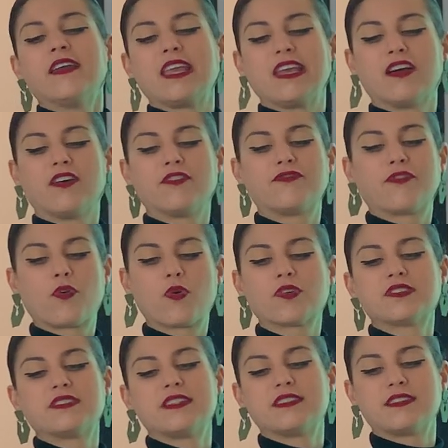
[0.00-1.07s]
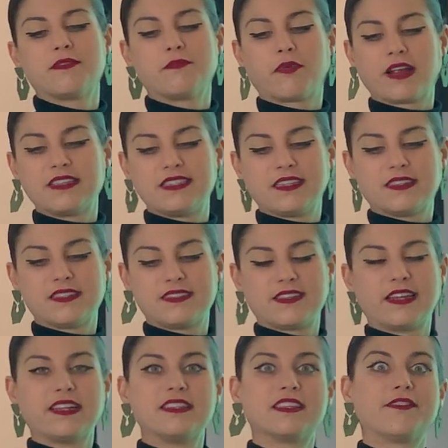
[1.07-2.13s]
He of course, is embracing the
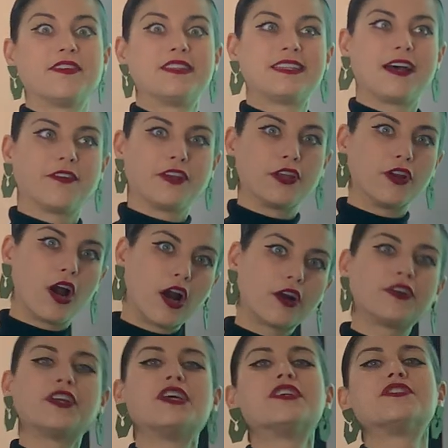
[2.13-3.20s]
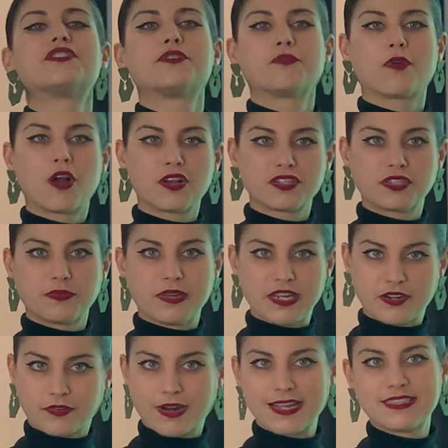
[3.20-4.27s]
studies of Italian artists. You are also
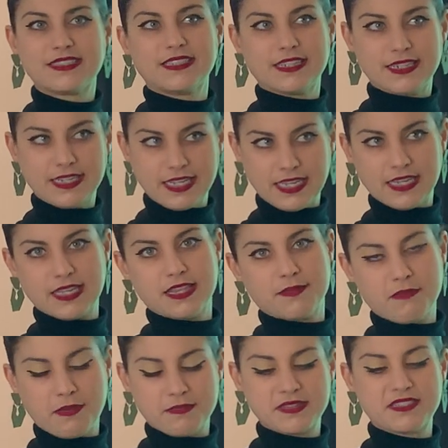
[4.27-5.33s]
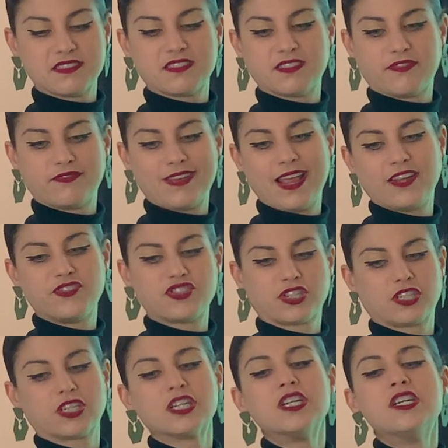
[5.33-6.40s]
interested in the mimesis of
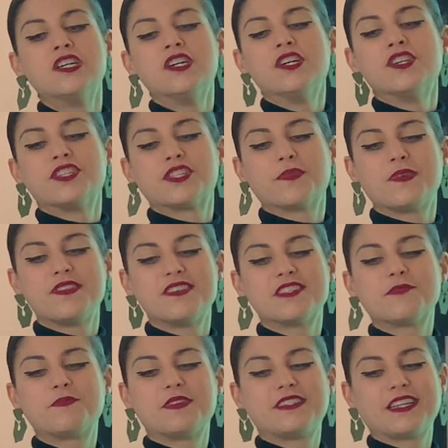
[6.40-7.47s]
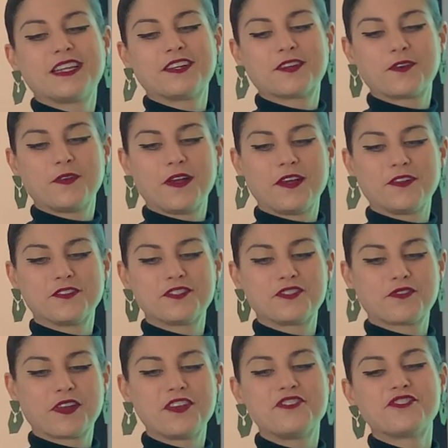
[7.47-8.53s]
nature. So in this botanical
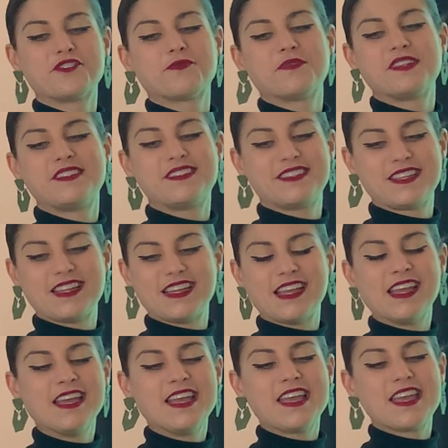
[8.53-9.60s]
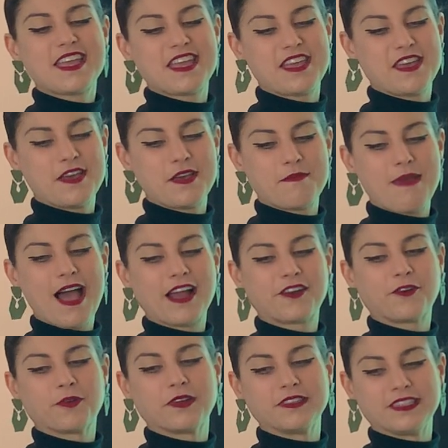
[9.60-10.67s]
illustration, we see him
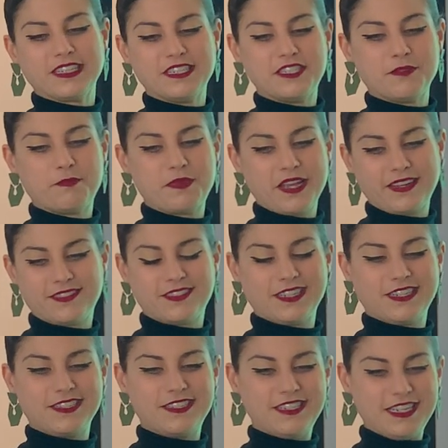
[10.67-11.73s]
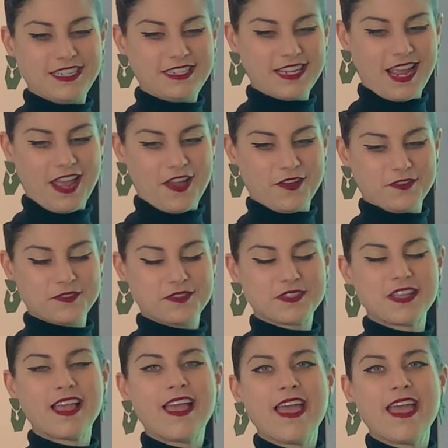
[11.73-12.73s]
accurately depicting details.